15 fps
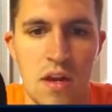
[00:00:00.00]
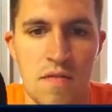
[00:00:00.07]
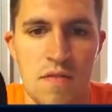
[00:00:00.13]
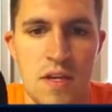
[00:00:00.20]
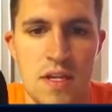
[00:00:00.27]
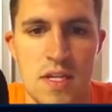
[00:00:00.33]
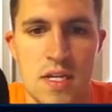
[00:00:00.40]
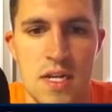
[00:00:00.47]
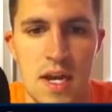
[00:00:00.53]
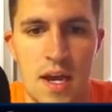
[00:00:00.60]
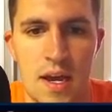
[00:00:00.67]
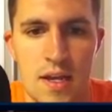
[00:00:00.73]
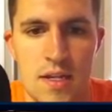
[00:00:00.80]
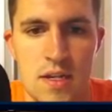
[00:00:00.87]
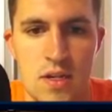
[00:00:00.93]
of these
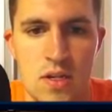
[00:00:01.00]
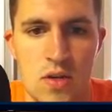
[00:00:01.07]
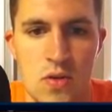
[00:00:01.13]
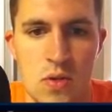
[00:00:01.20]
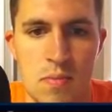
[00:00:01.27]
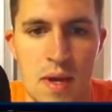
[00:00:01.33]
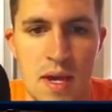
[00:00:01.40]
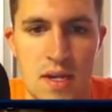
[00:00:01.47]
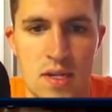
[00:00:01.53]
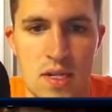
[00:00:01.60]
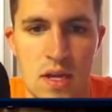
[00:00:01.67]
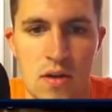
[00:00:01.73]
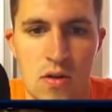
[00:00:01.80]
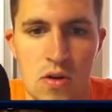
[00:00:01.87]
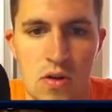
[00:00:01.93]
attacks as those max
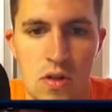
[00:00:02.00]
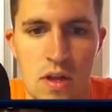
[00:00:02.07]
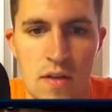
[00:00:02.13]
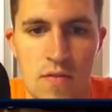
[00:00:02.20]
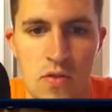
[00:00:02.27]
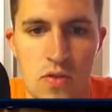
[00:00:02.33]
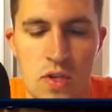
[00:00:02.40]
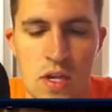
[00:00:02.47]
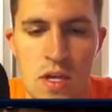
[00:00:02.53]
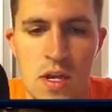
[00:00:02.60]
town hall levels.